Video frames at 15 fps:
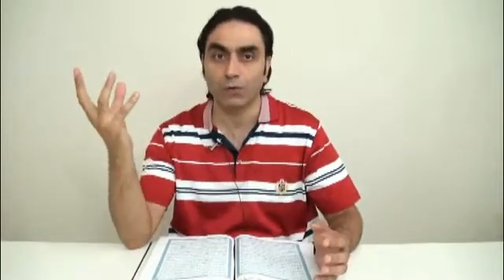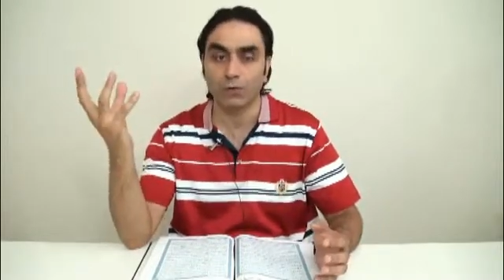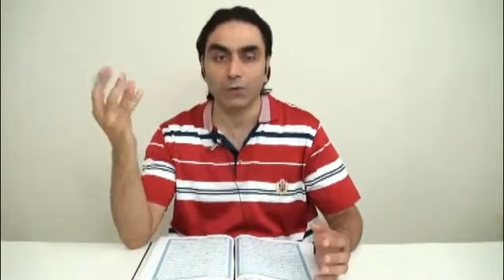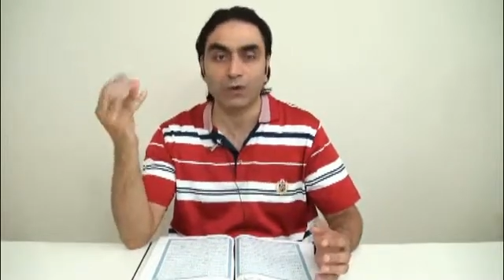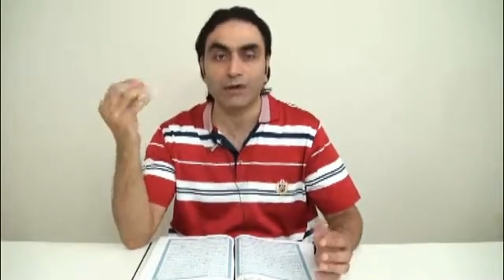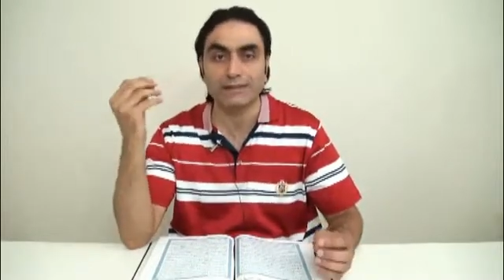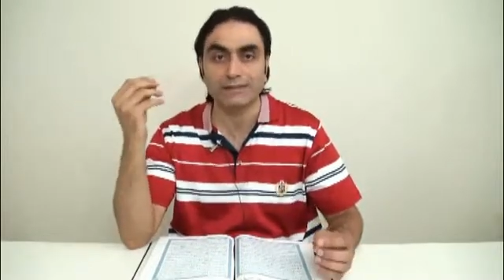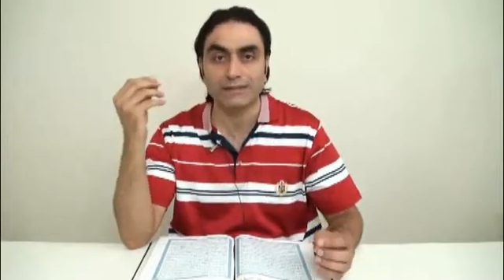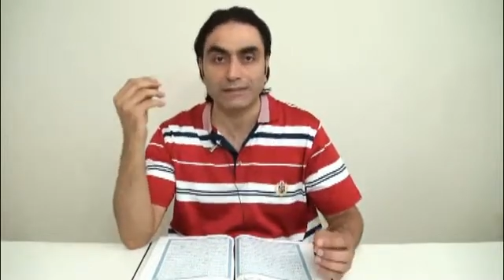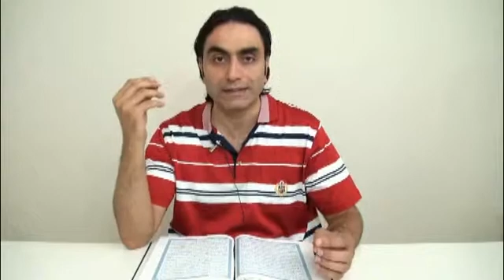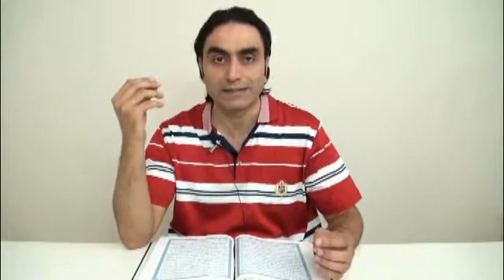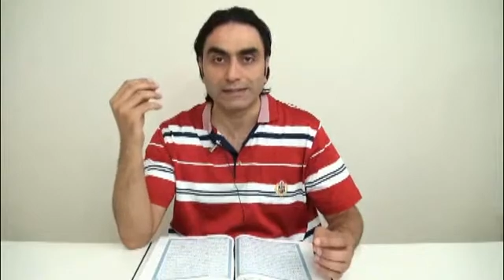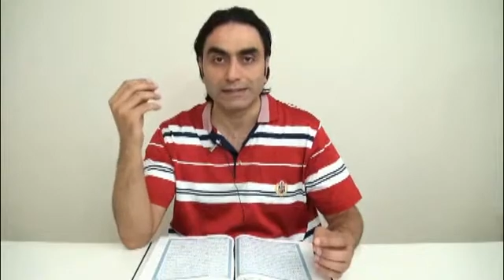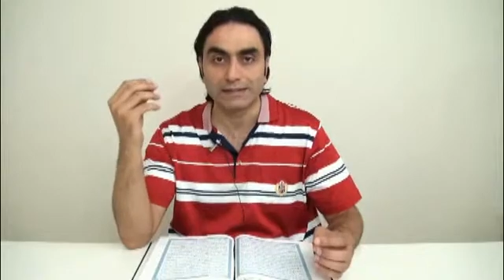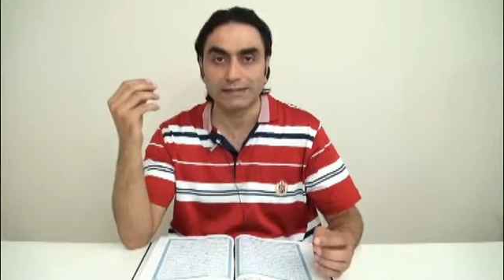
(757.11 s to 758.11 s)
what
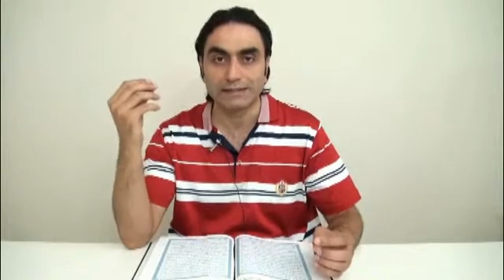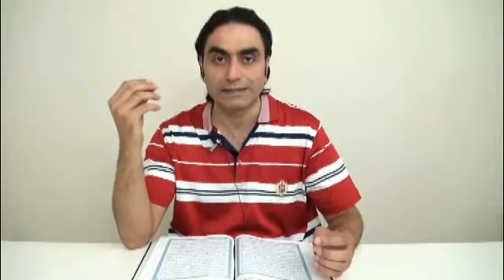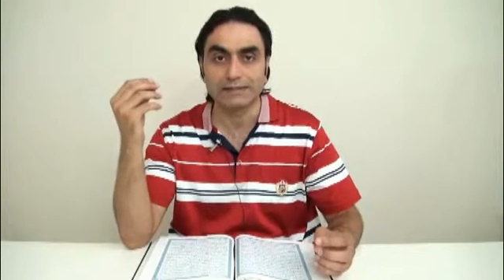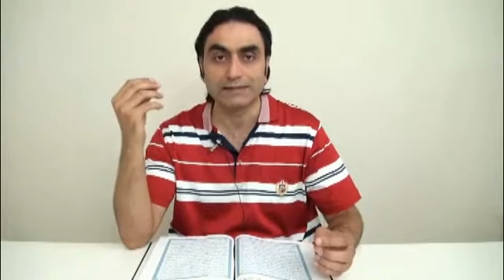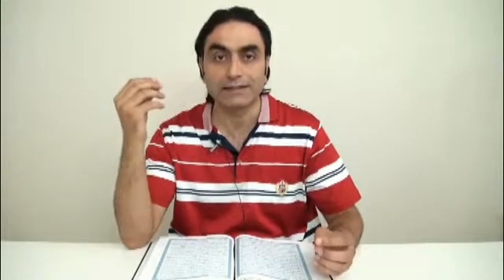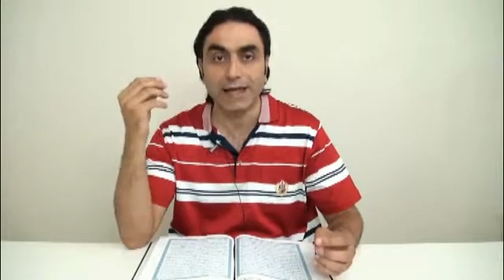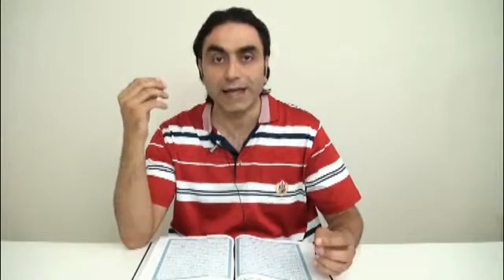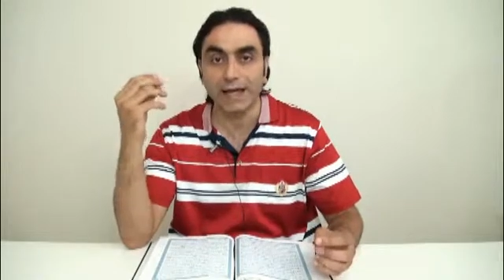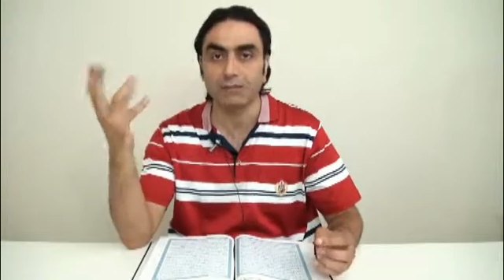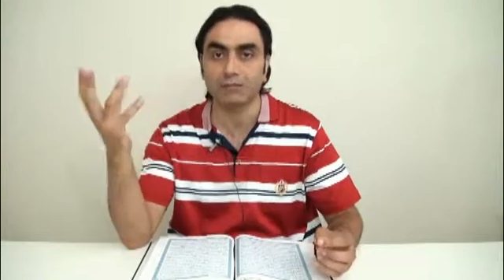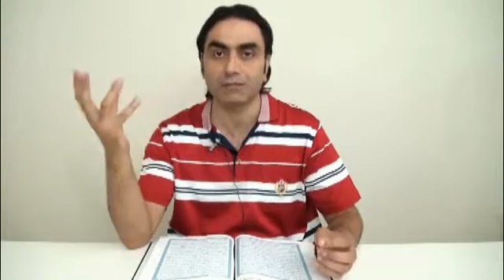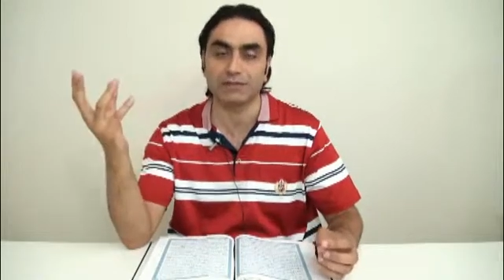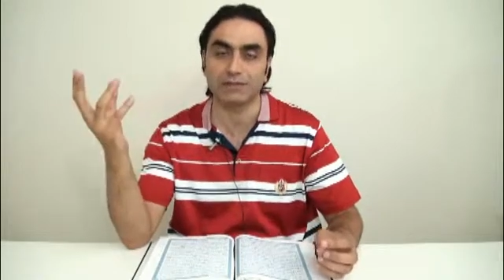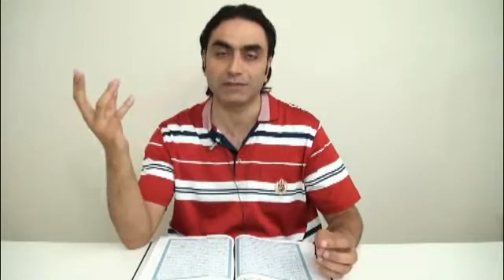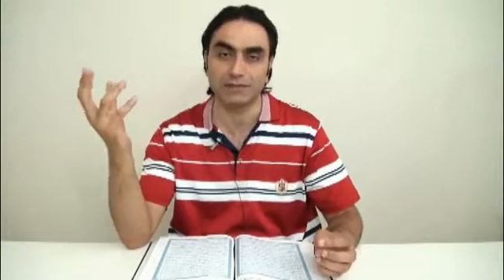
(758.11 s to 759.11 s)
did
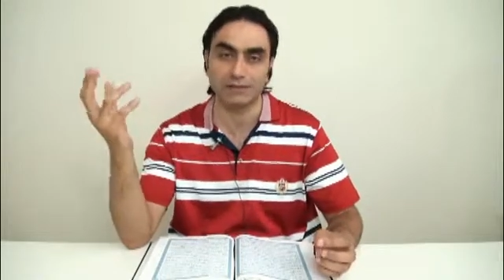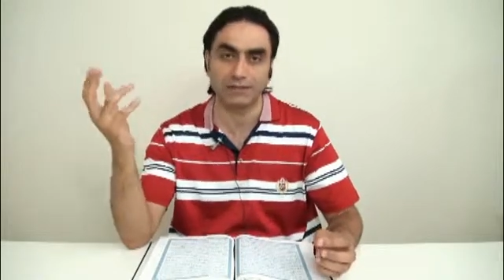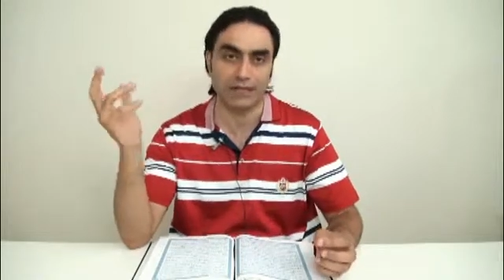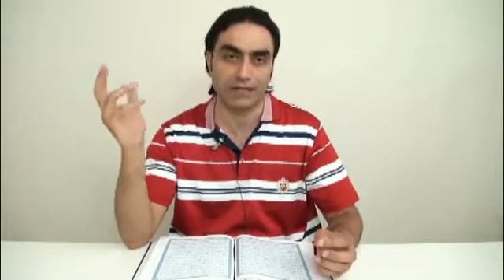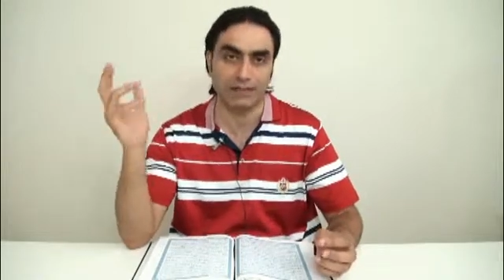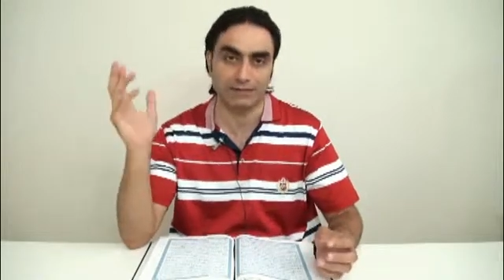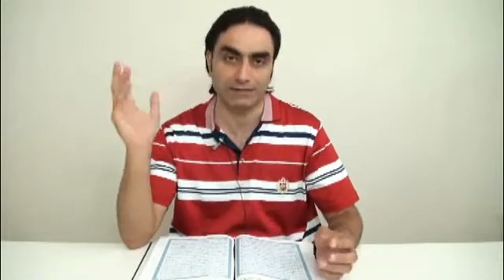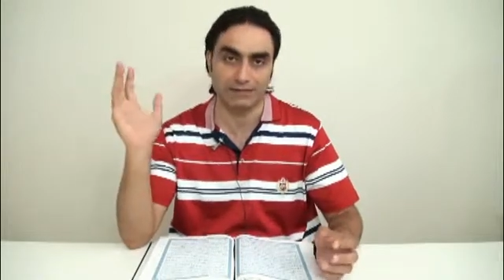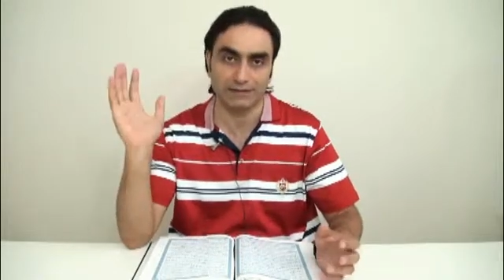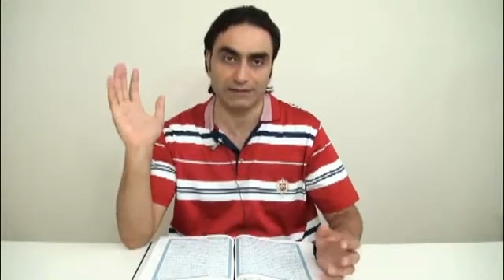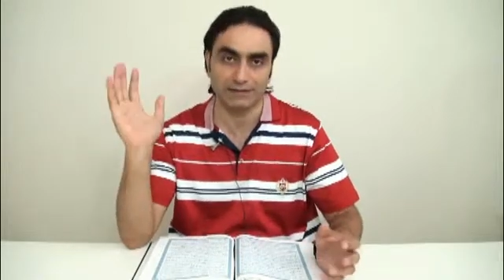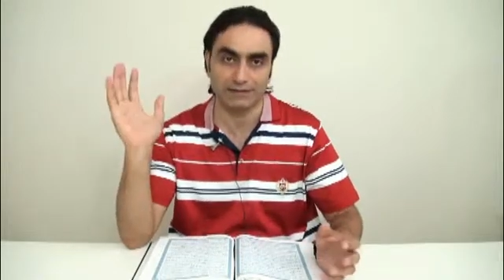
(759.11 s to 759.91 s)
happen in reality.